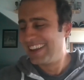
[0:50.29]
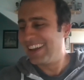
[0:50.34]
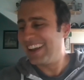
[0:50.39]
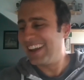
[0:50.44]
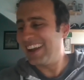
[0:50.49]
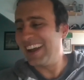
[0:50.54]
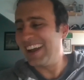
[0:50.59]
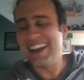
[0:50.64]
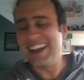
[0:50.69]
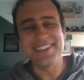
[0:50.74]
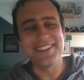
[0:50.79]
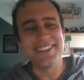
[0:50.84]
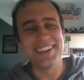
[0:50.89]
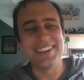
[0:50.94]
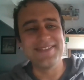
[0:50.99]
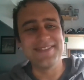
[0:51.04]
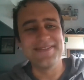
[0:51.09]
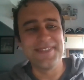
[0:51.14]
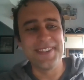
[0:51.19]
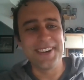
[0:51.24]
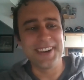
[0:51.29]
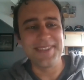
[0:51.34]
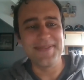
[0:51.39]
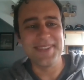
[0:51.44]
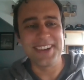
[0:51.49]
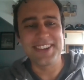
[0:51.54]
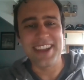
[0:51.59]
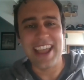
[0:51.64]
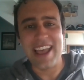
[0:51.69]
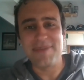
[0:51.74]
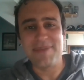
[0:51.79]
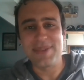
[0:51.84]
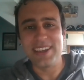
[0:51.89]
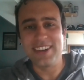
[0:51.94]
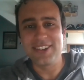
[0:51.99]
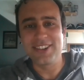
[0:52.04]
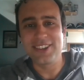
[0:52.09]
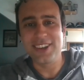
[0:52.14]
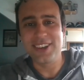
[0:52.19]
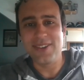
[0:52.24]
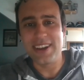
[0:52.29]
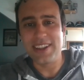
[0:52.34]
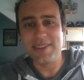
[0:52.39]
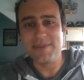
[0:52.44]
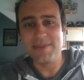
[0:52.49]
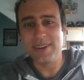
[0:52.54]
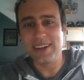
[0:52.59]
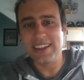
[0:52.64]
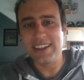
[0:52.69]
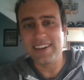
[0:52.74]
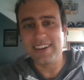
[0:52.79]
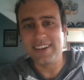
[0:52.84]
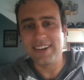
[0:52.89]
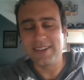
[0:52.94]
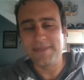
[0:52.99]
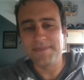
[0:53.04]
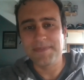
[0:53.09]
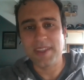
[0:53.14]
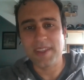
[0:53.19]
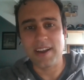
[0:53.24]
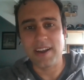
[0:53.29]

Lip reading: I'm very much happy to show anybody here